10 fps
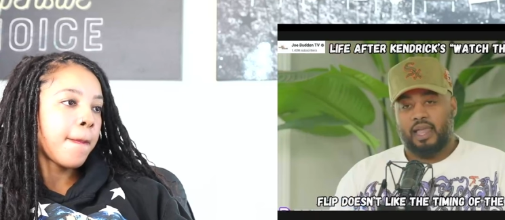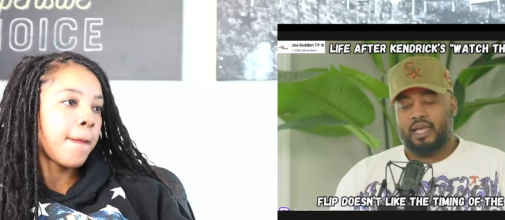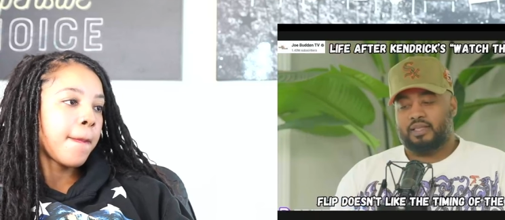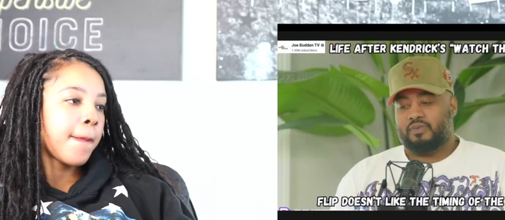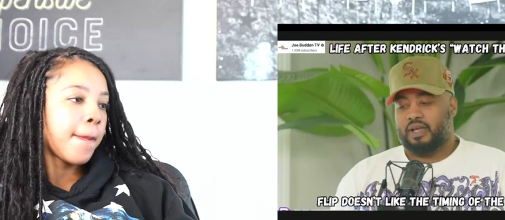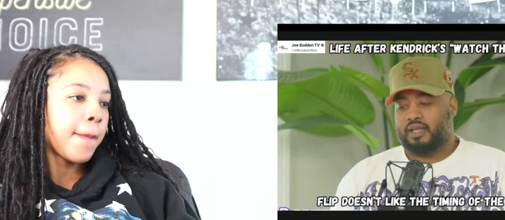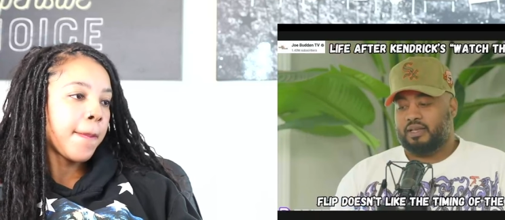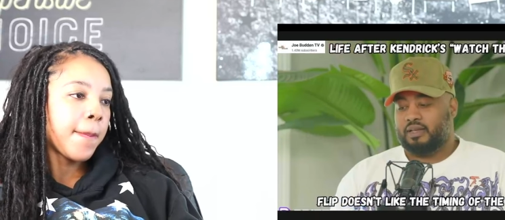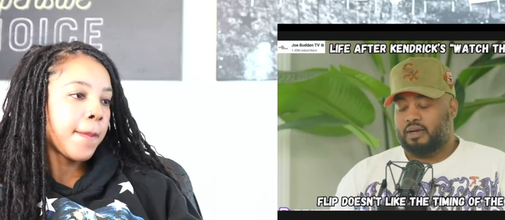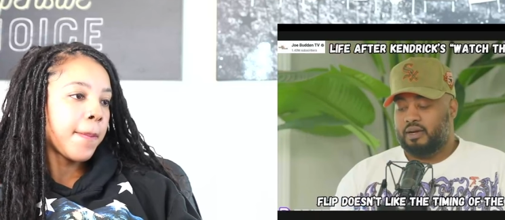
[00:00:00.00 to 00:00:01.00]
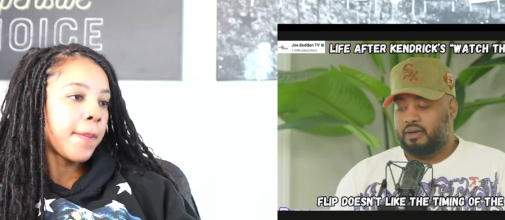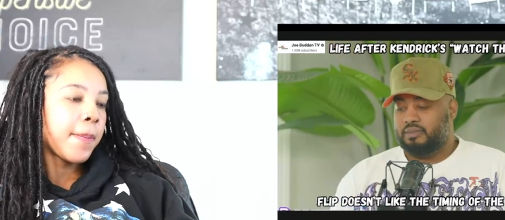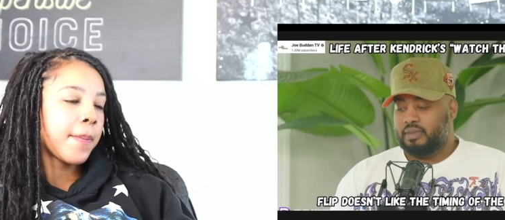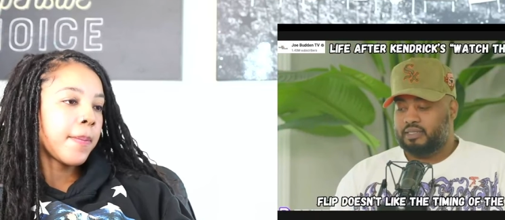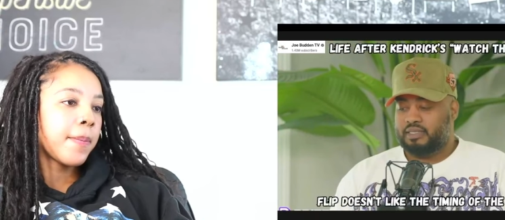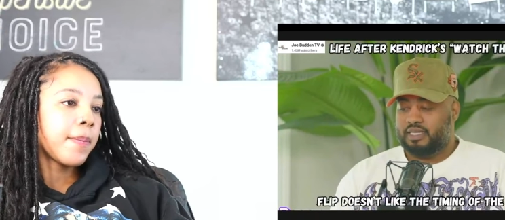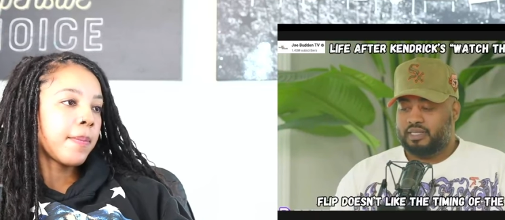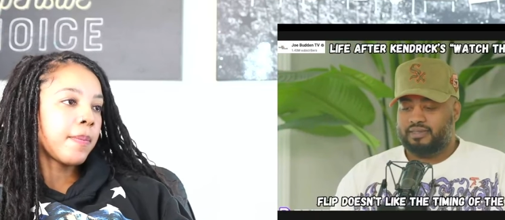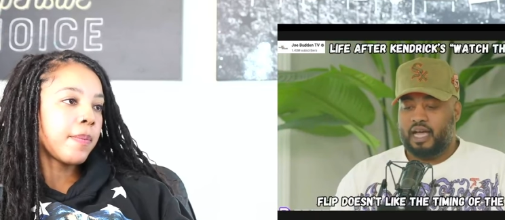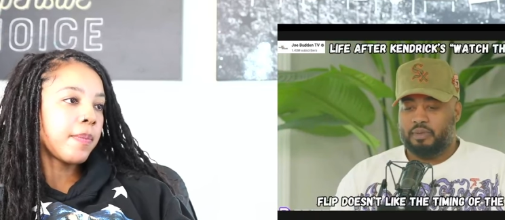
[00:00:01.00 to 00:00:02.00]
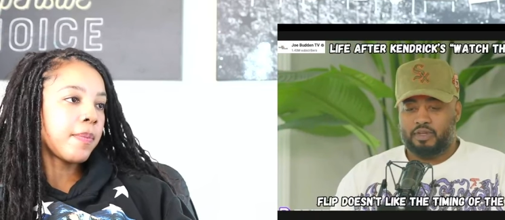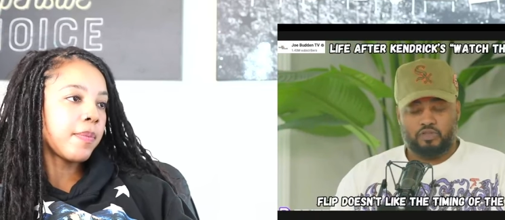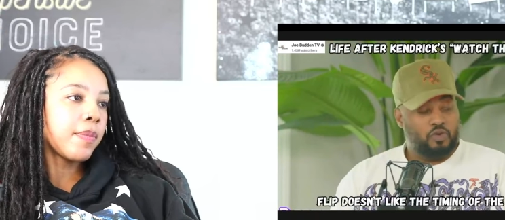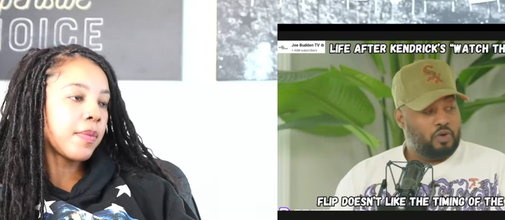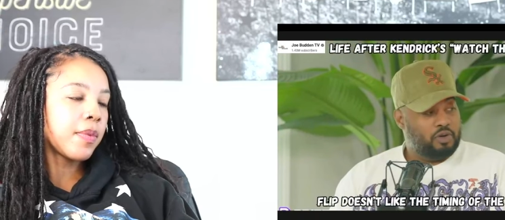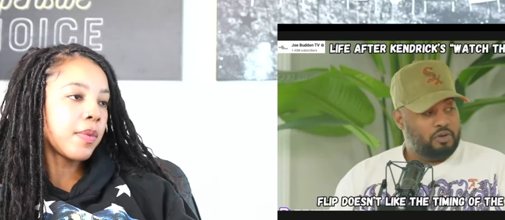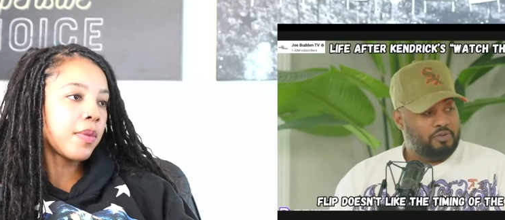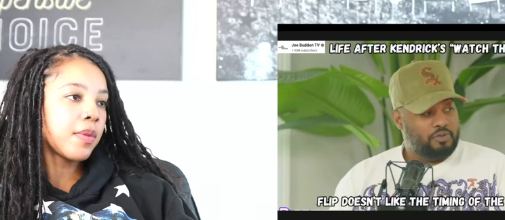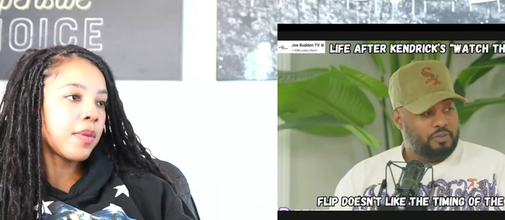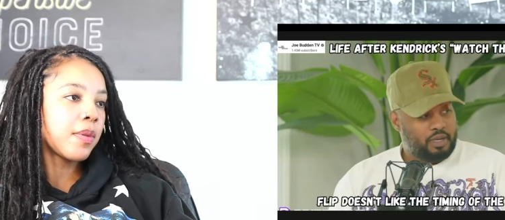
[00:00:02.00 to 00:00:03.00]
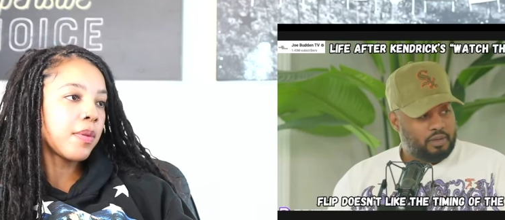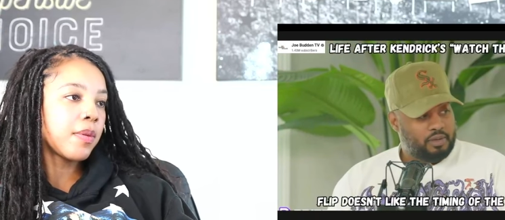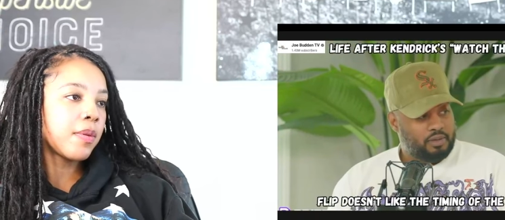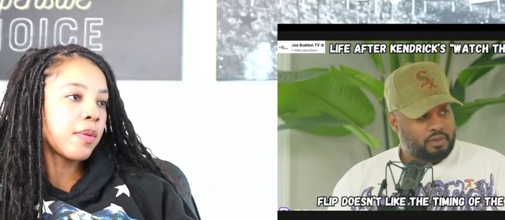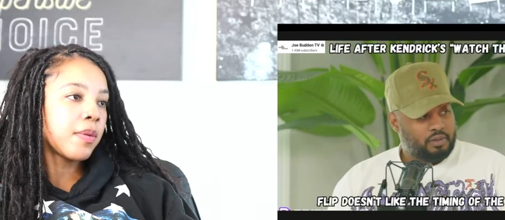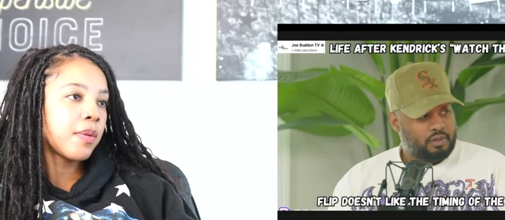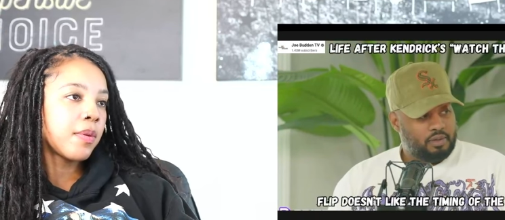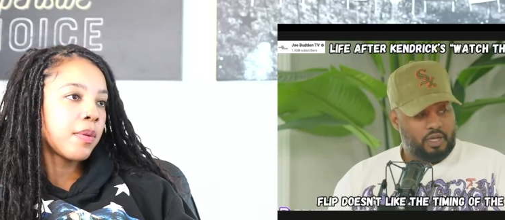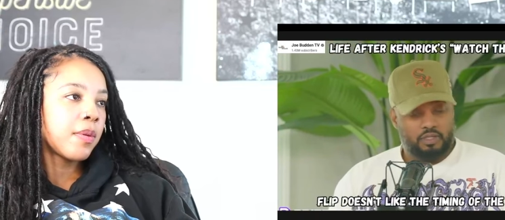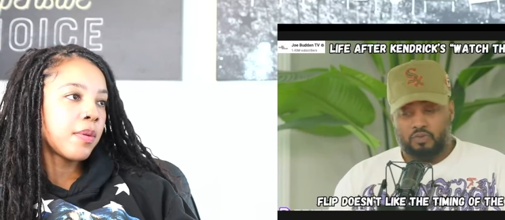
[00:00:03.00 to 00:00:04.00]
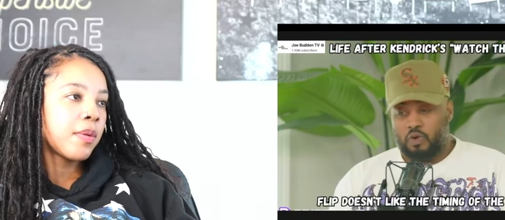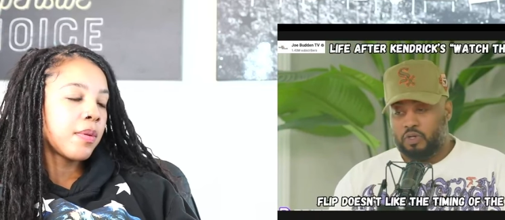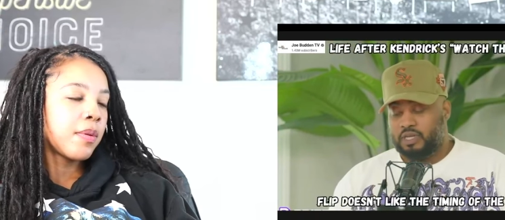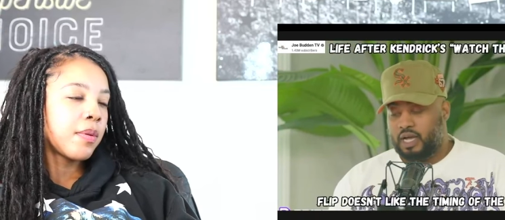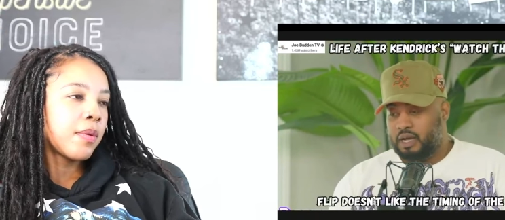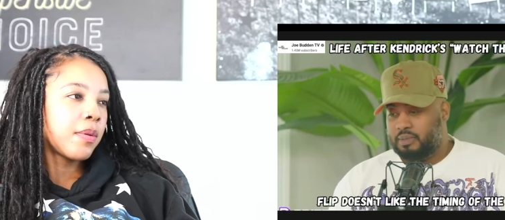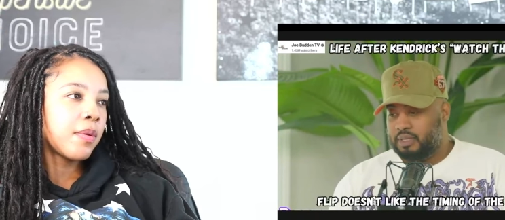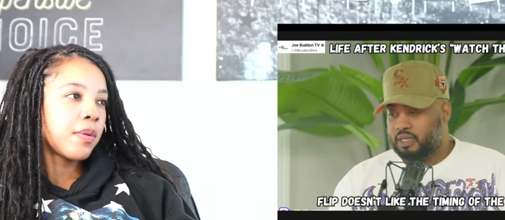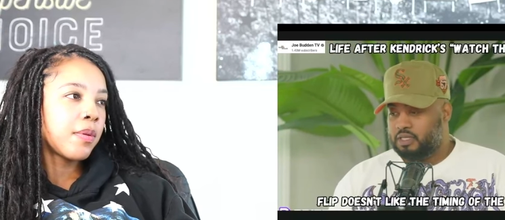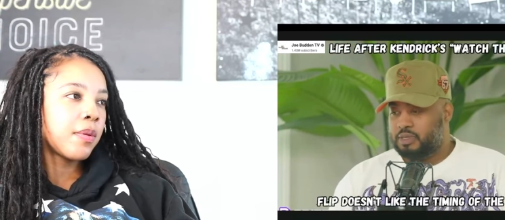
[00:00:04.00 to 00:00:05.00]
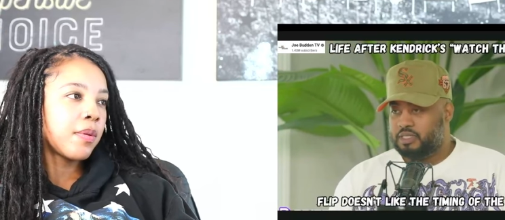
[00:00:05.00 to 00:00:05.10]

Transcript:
Speaker 1: I like the record. Um, I just think the timing is wrong for me. I think it's the wrong time. I think,